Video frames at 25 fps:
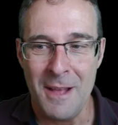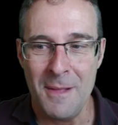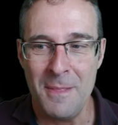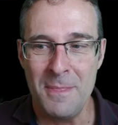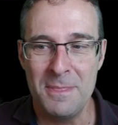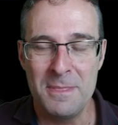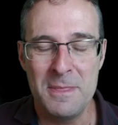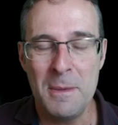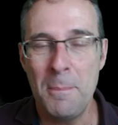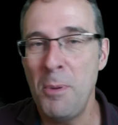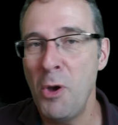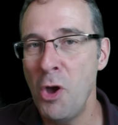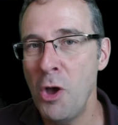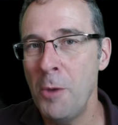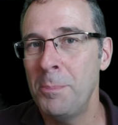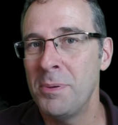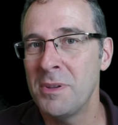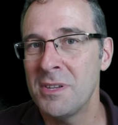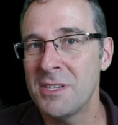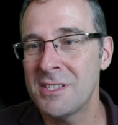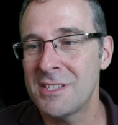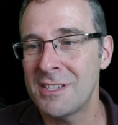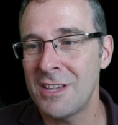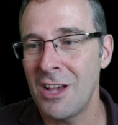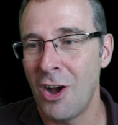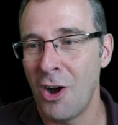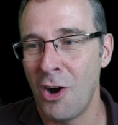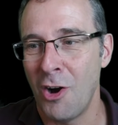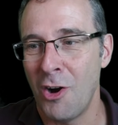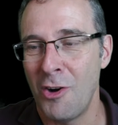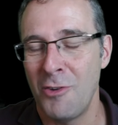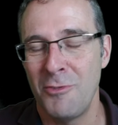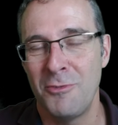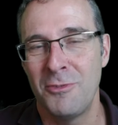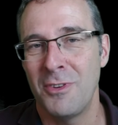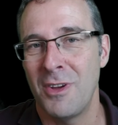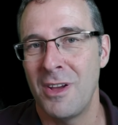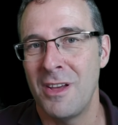The purpose
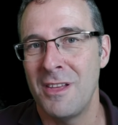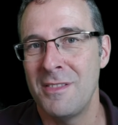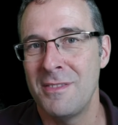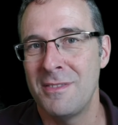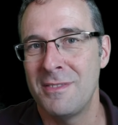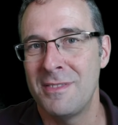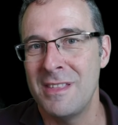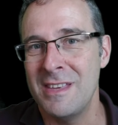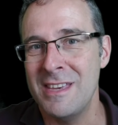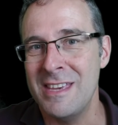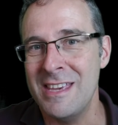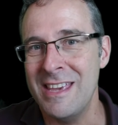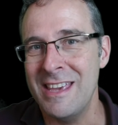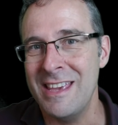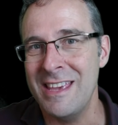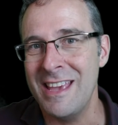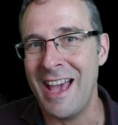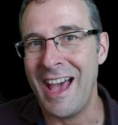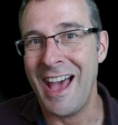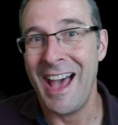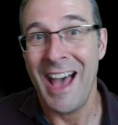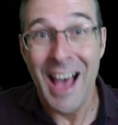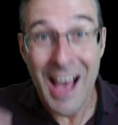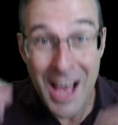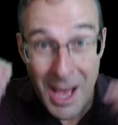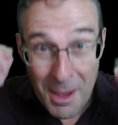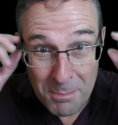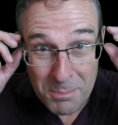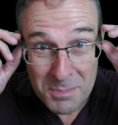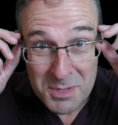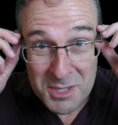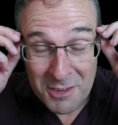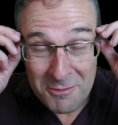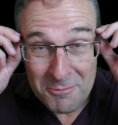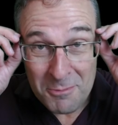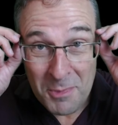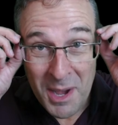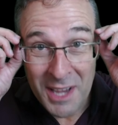of the arms
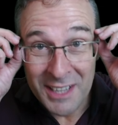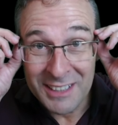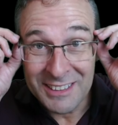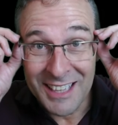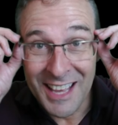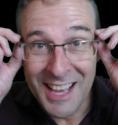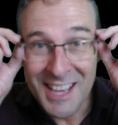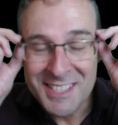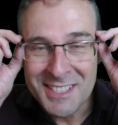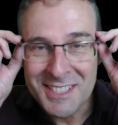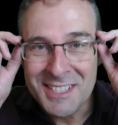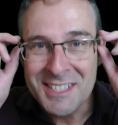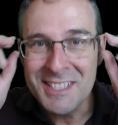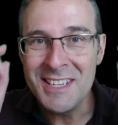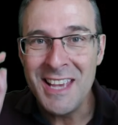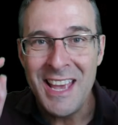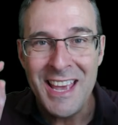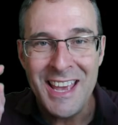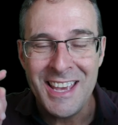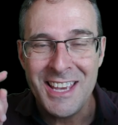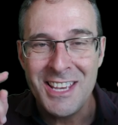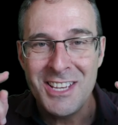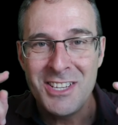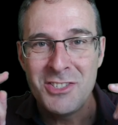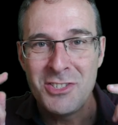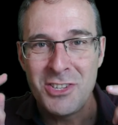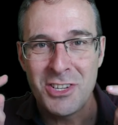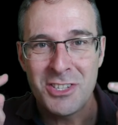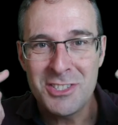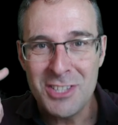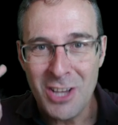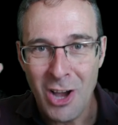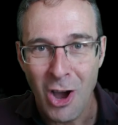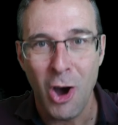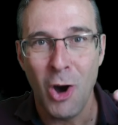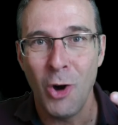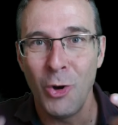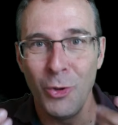of my glasses is just to
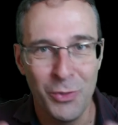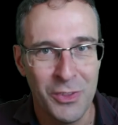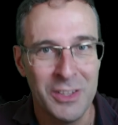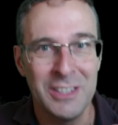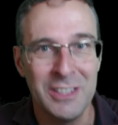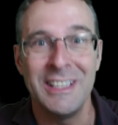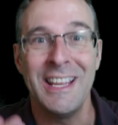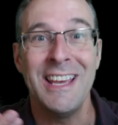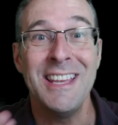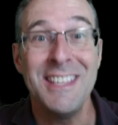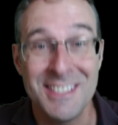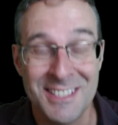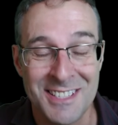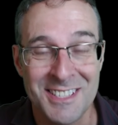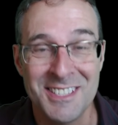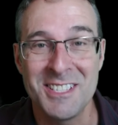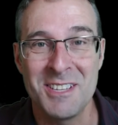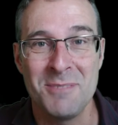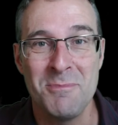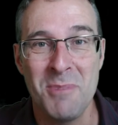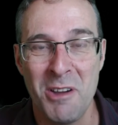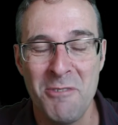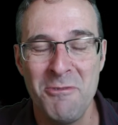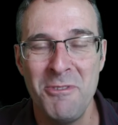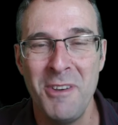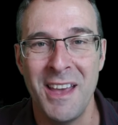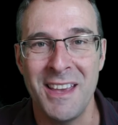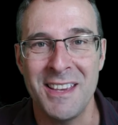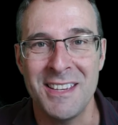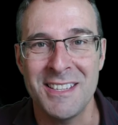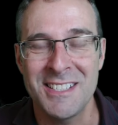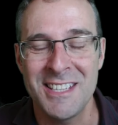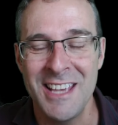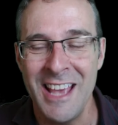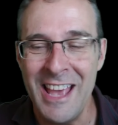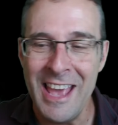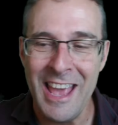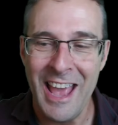hold the lenses to my face.
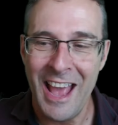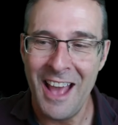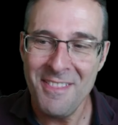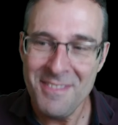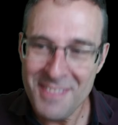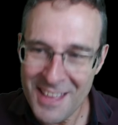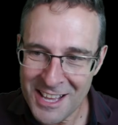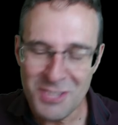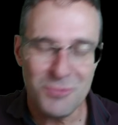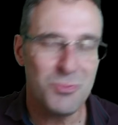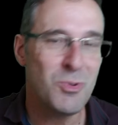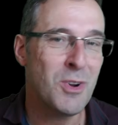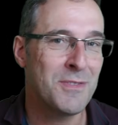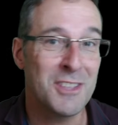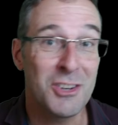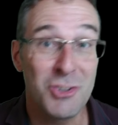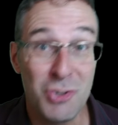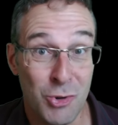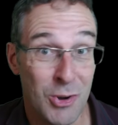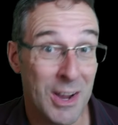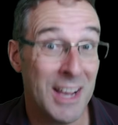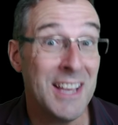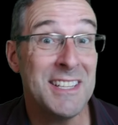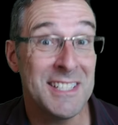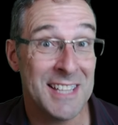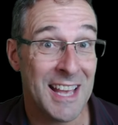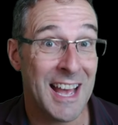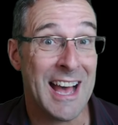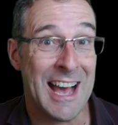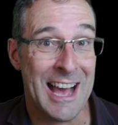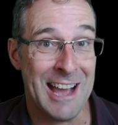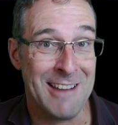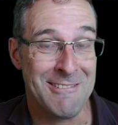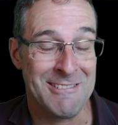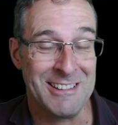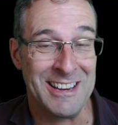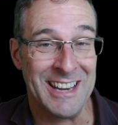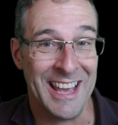And that's what the tracer
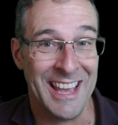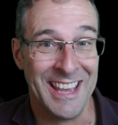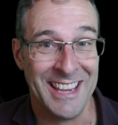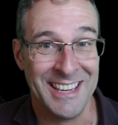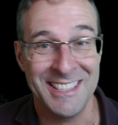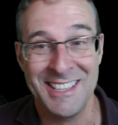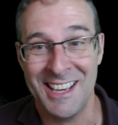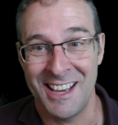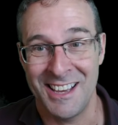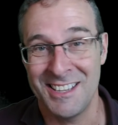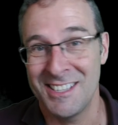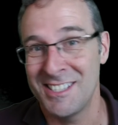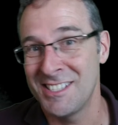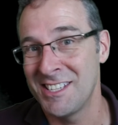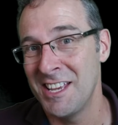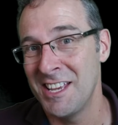RNA does